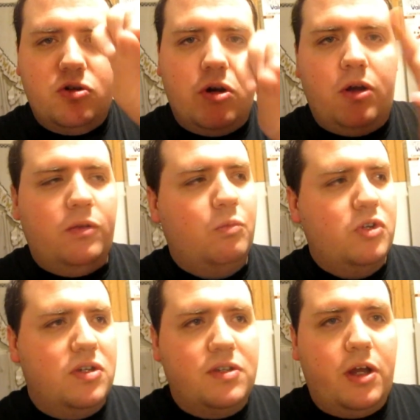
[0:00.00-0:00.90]
drawn
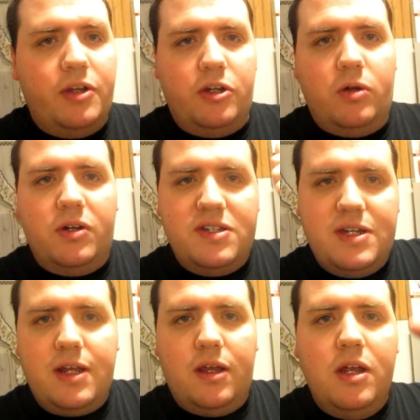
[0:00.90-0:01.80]
which is on your
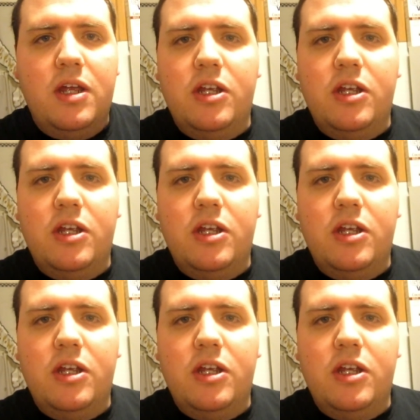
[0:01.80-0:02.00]
stick